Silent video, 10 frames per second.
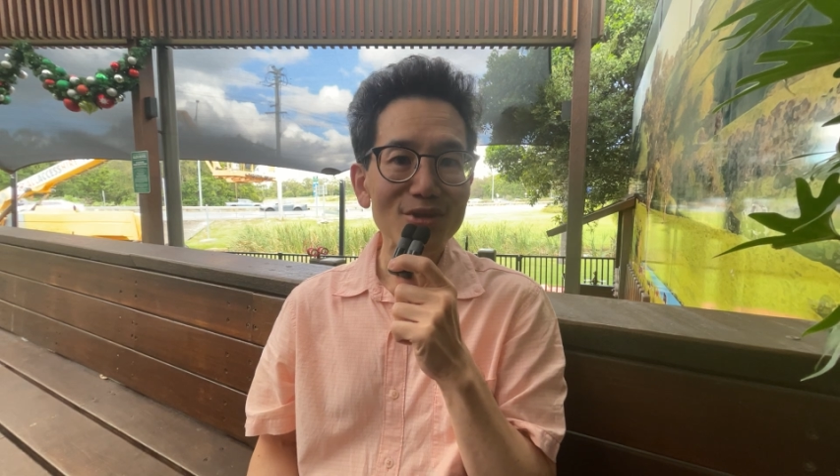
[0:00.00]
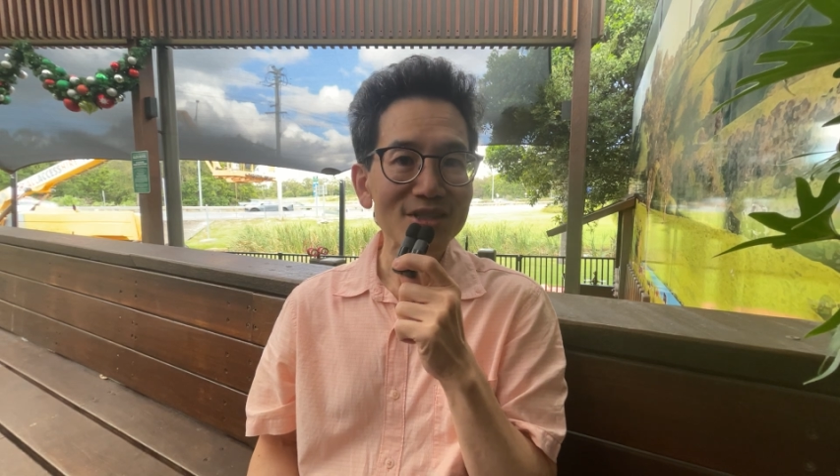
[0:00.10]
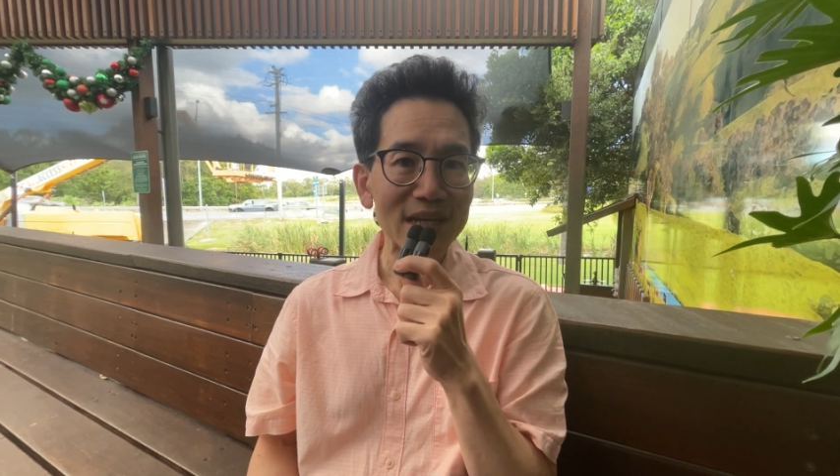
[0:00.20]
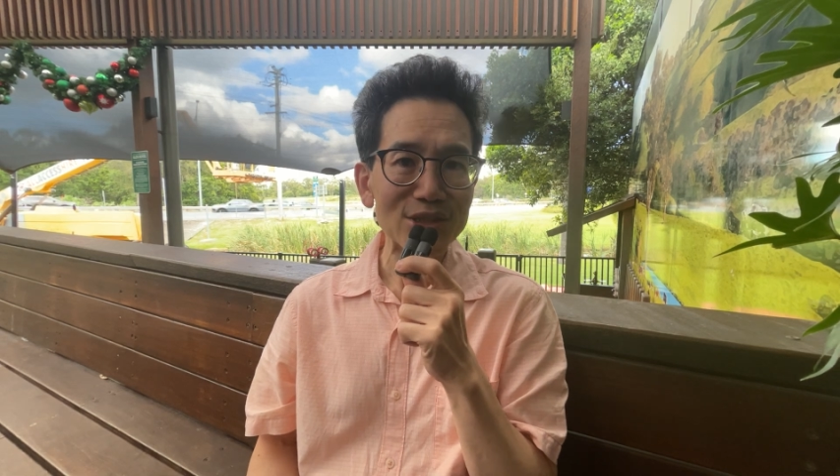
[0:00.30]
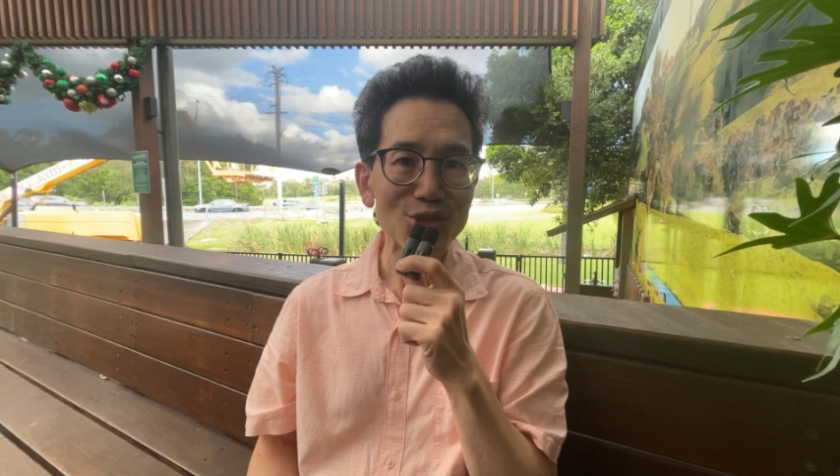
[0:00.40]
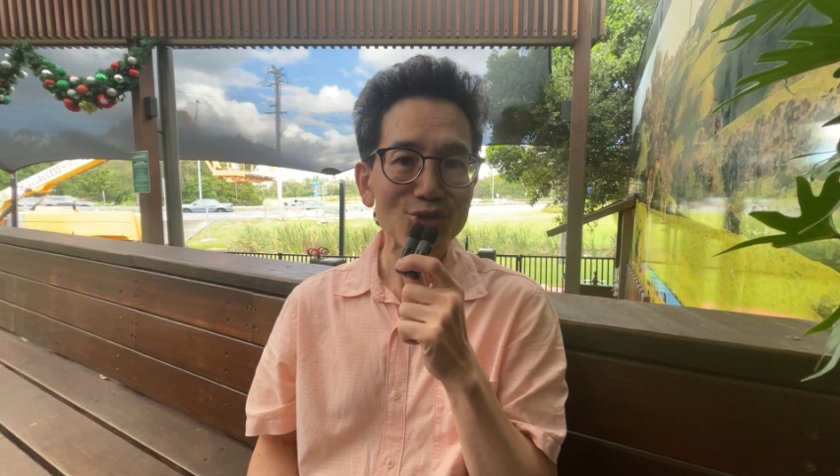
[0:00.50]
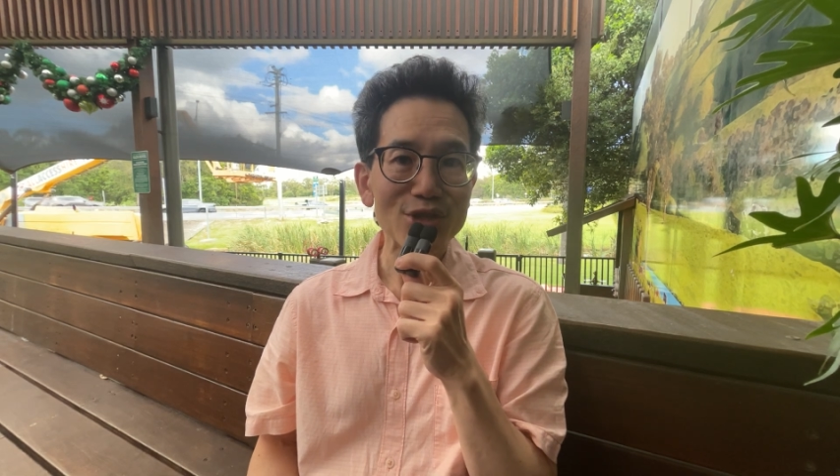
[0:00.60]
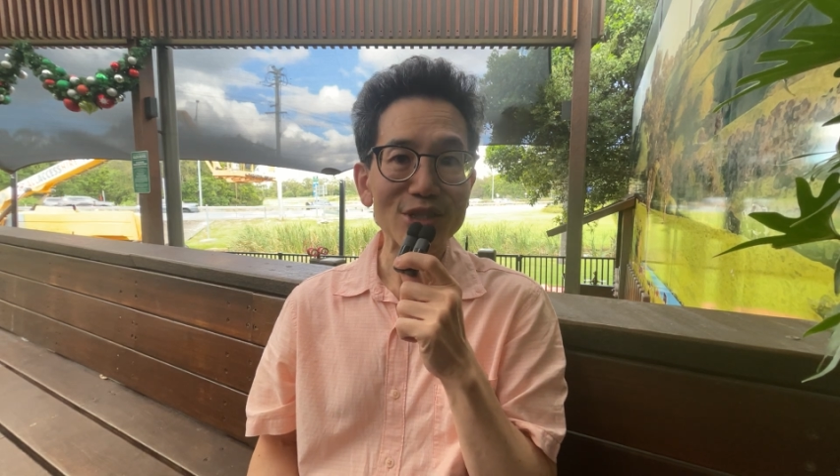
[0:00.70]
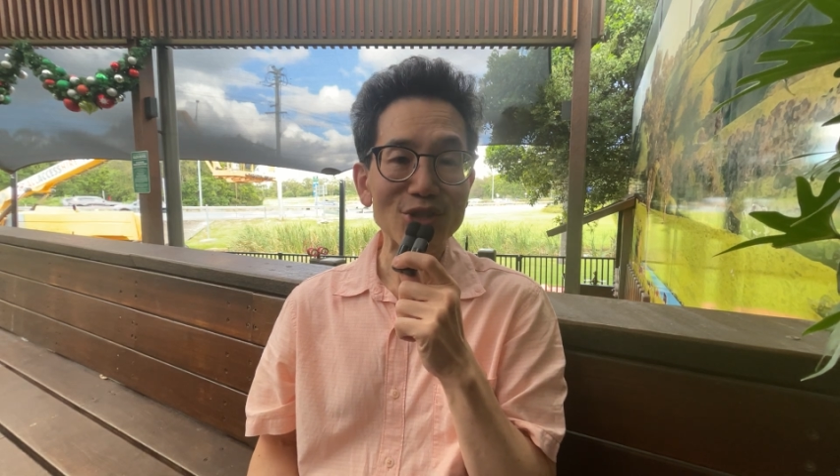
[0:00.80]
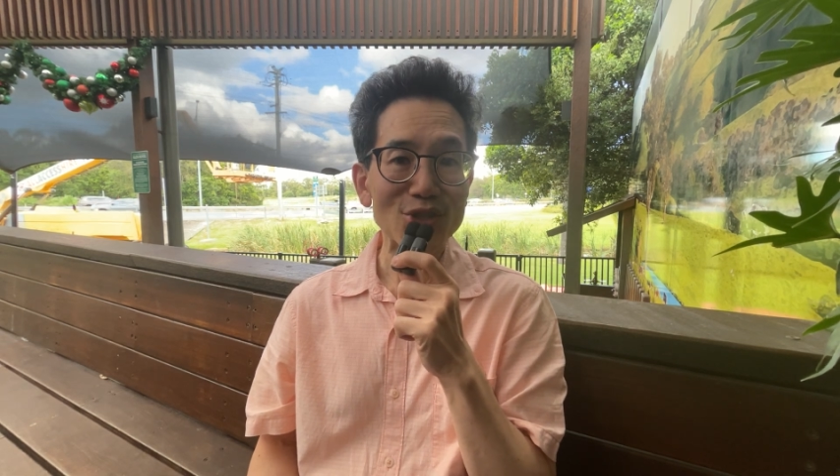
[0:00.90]

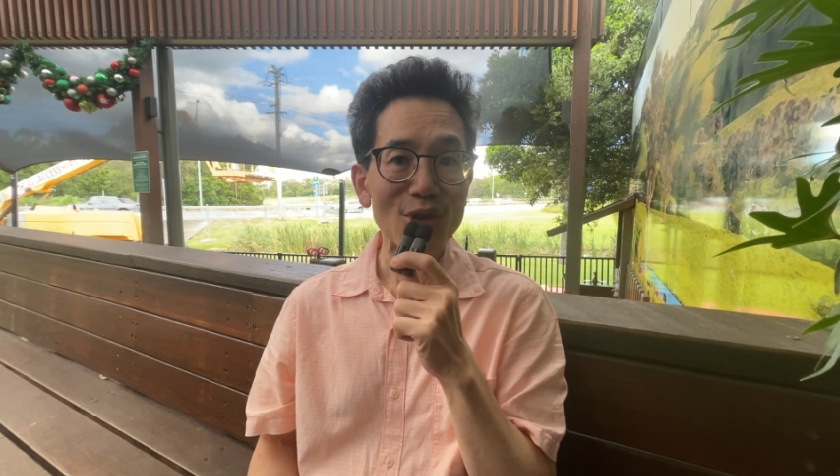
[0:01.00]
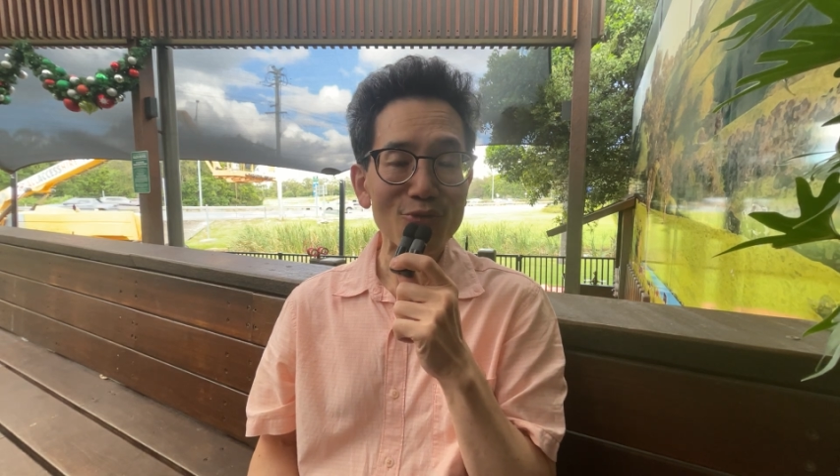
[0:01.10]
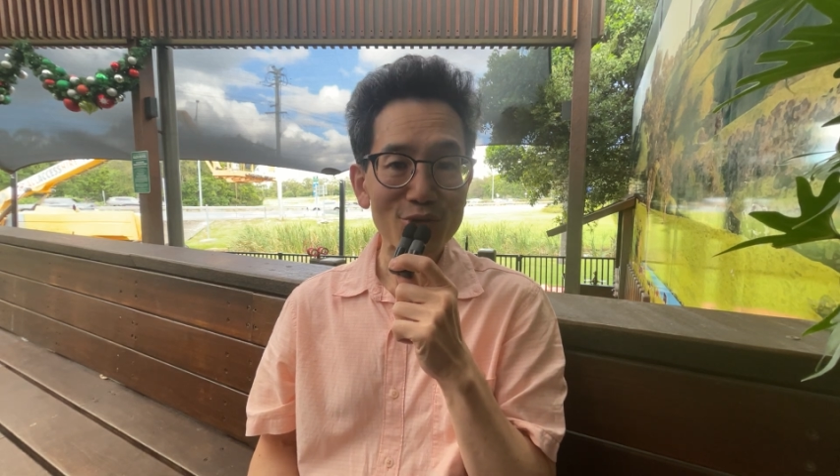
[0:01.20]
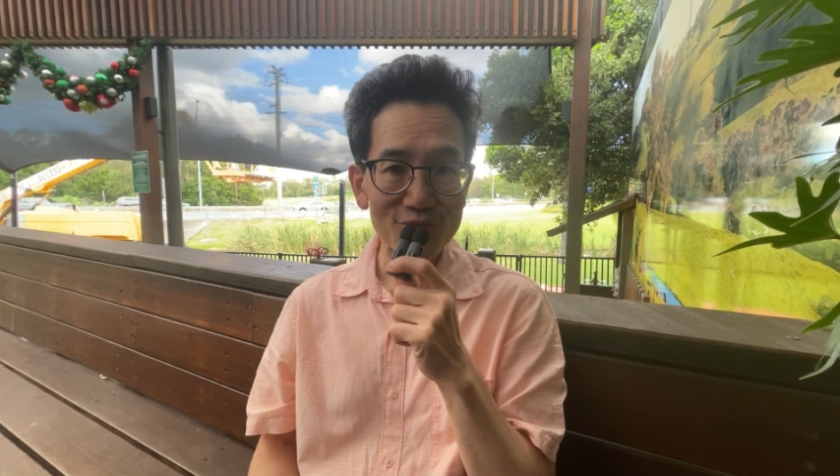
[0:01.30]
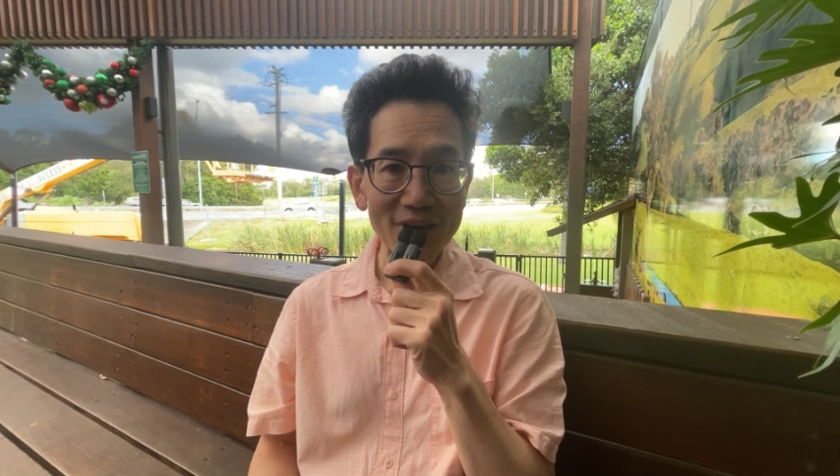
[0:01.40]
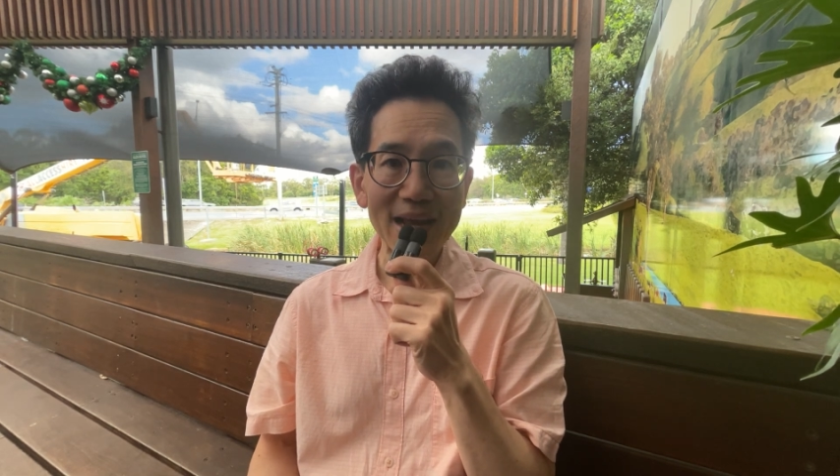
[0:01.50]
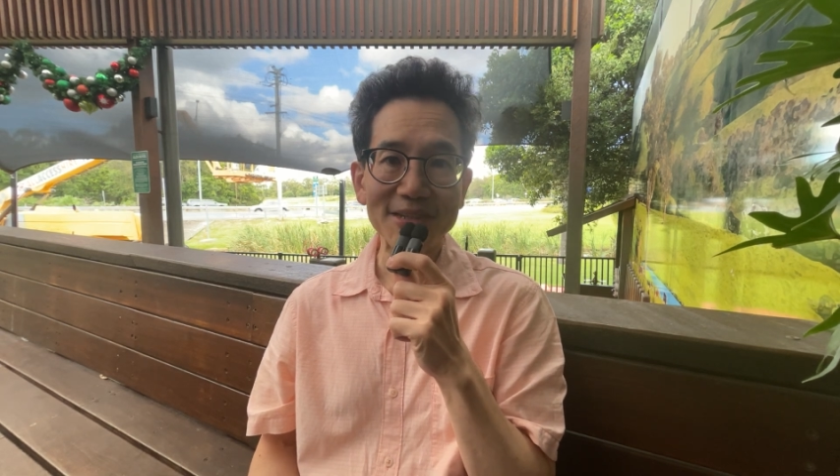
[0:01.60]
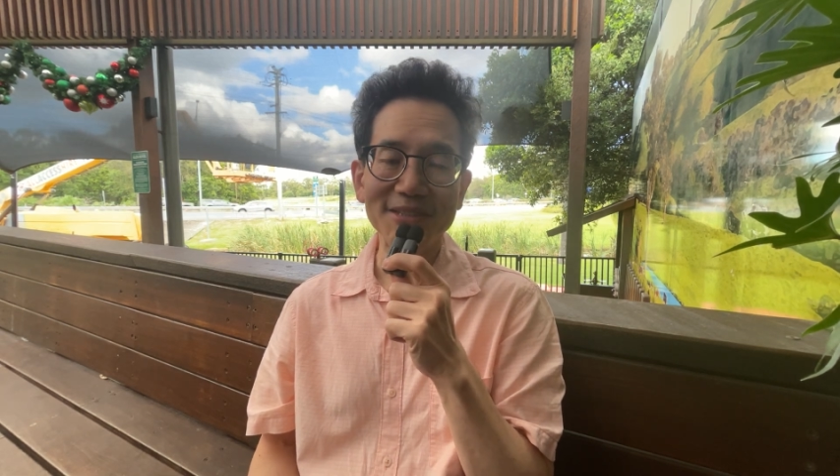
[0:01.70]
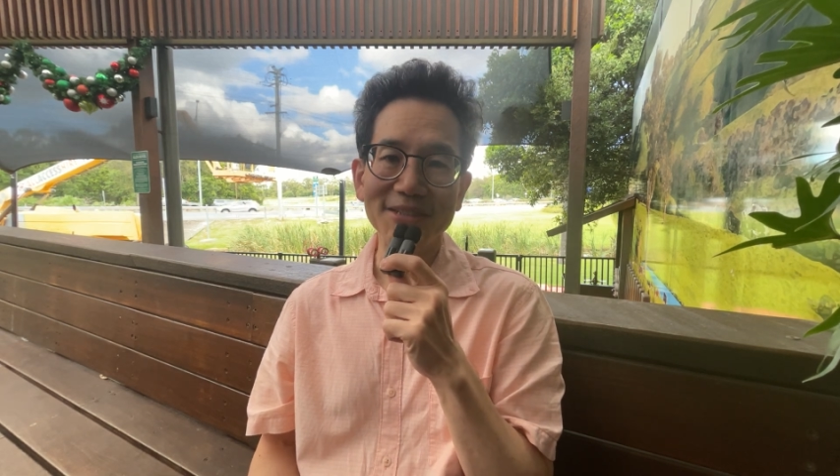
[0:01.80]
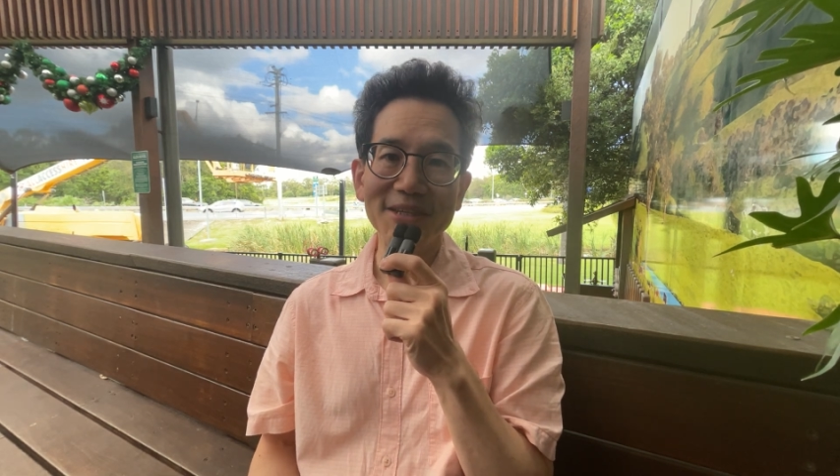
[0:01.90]
sunscreens
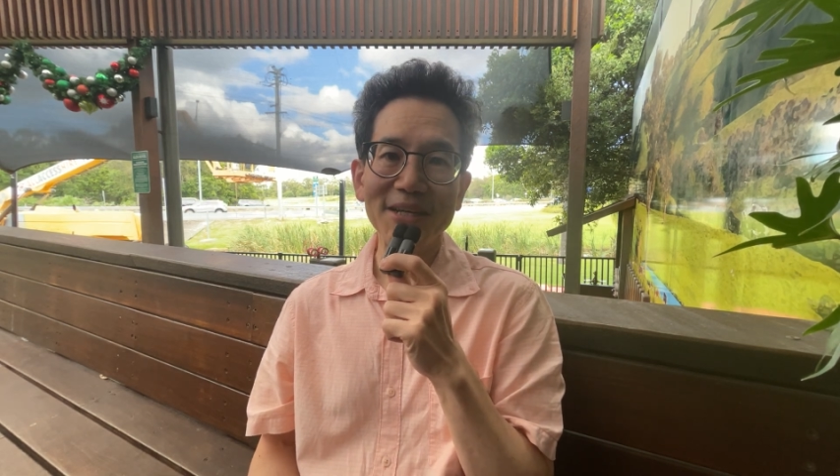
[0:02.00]
reflect,